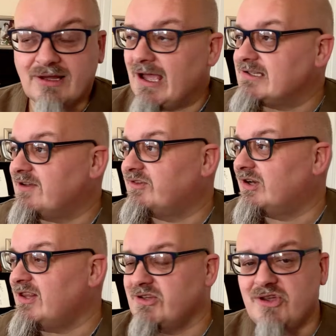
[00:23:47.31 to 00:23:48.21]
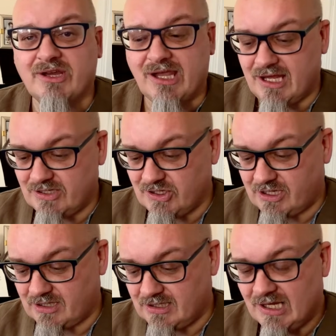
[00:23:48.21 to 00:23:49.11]
And if you're in the UK and you
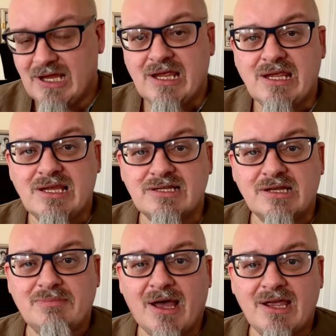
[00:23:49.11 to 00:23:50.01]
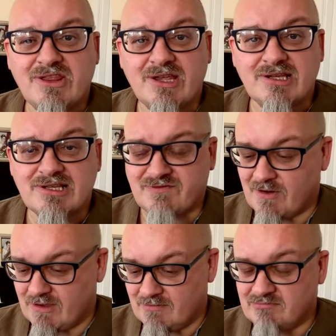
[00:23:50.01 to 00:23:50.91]
can easily buy things
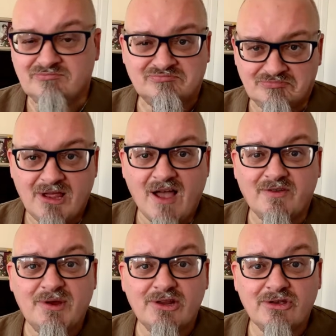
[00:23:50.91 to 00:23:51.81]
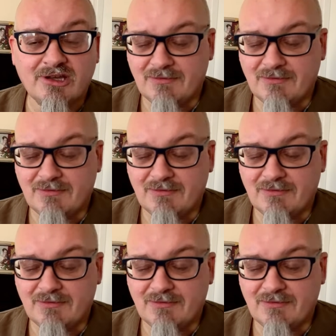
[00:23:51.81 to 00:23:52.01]
from them, have a wee look.